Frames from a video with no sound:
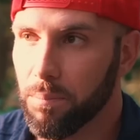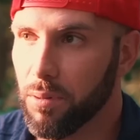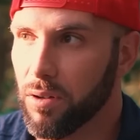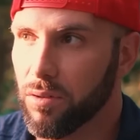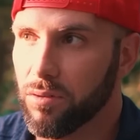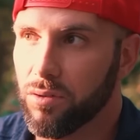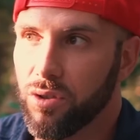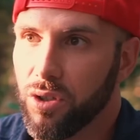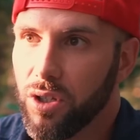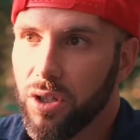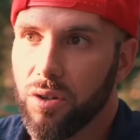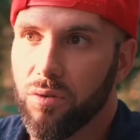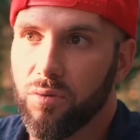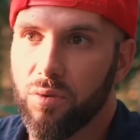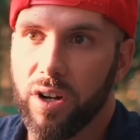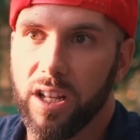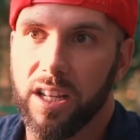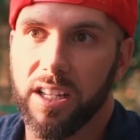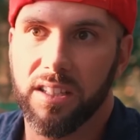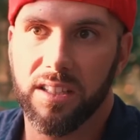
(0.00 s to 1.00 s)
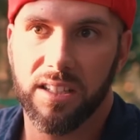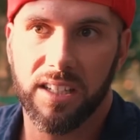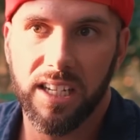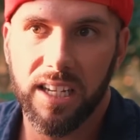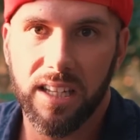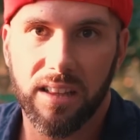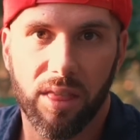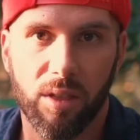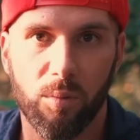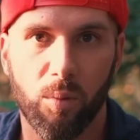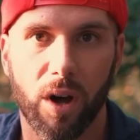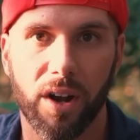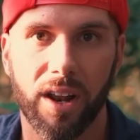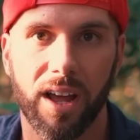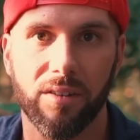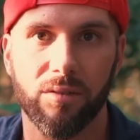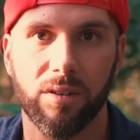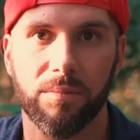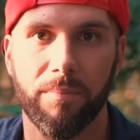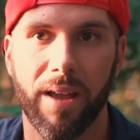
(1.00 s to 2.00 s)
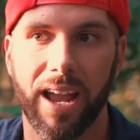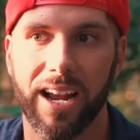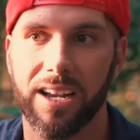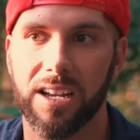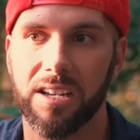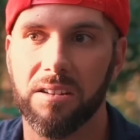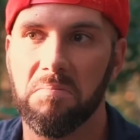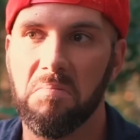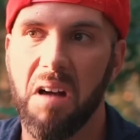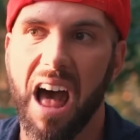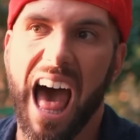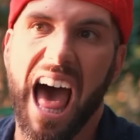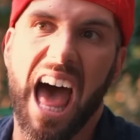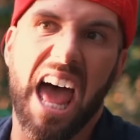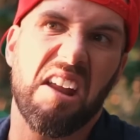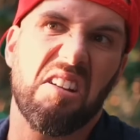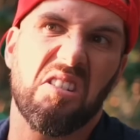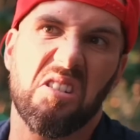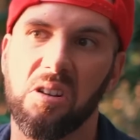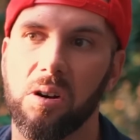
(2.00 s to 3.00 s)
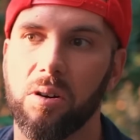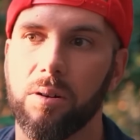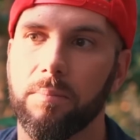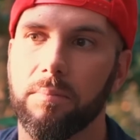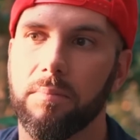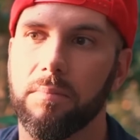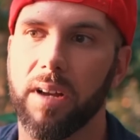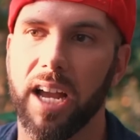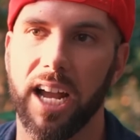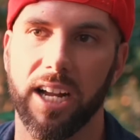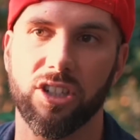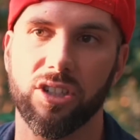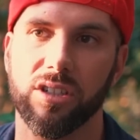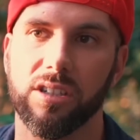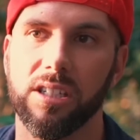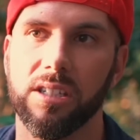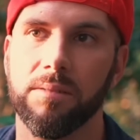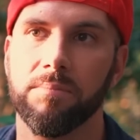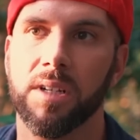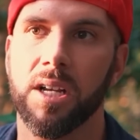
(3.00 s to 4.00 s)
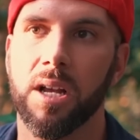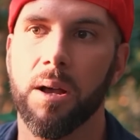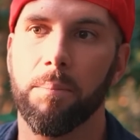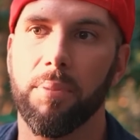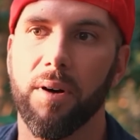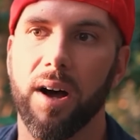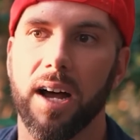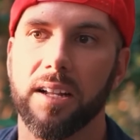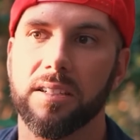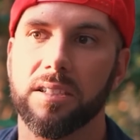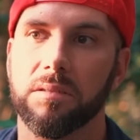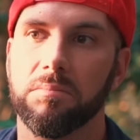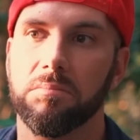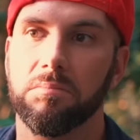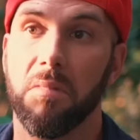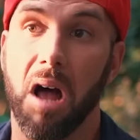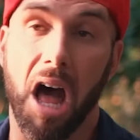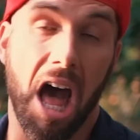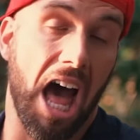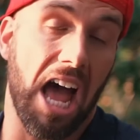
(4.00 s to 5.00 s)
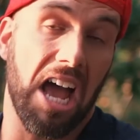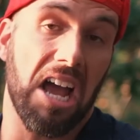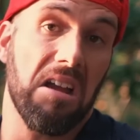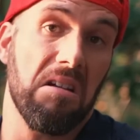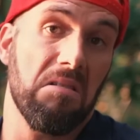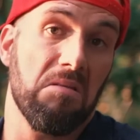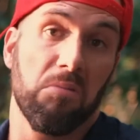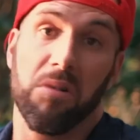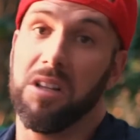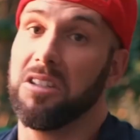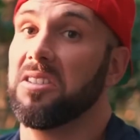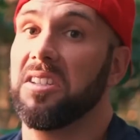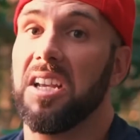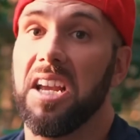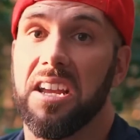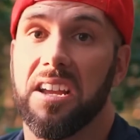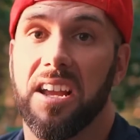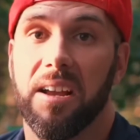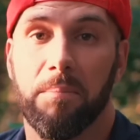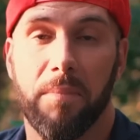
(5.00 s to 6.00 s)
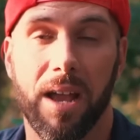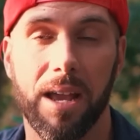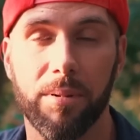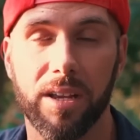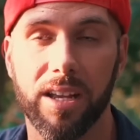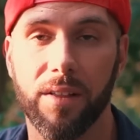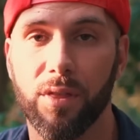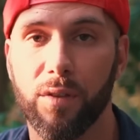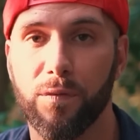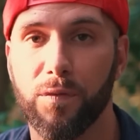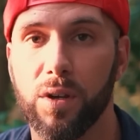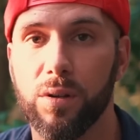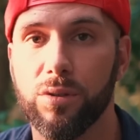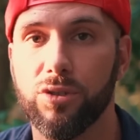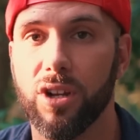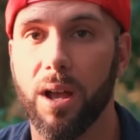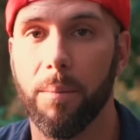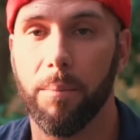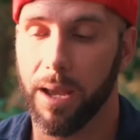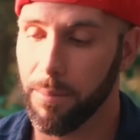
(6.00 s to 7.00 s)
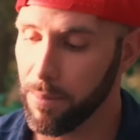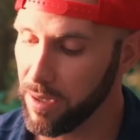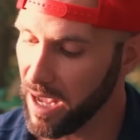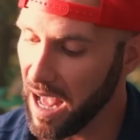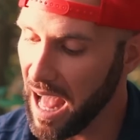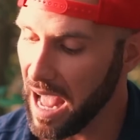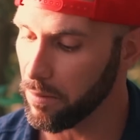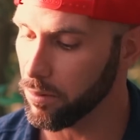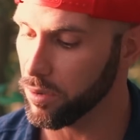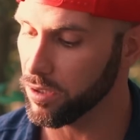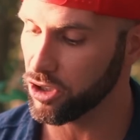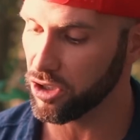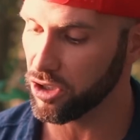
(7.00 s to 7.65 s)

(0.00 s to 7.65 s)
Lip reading: But do you really need the 100 mega? I don't know actually, but I will see. Maybe in the future, maybe I will